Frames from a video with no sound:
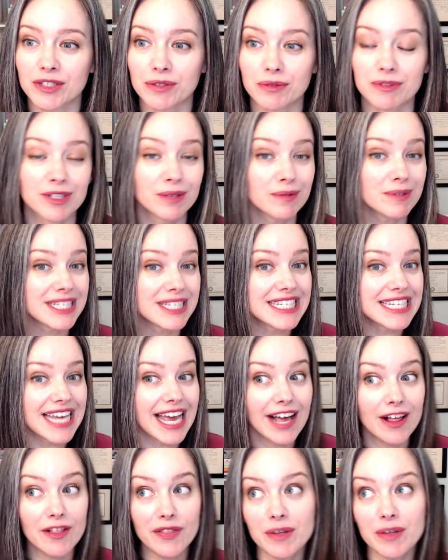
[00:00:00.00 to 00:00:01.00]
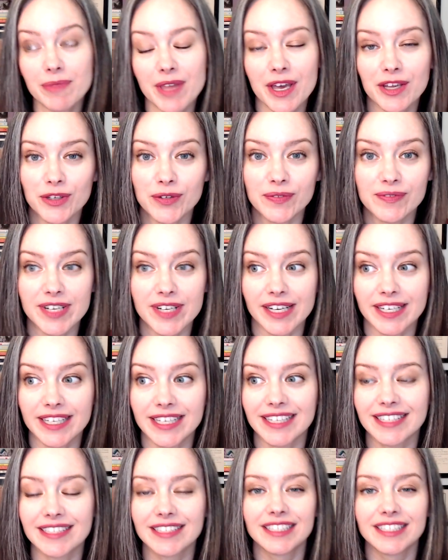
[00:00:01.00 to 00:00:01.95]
Don't tell them that you've done it.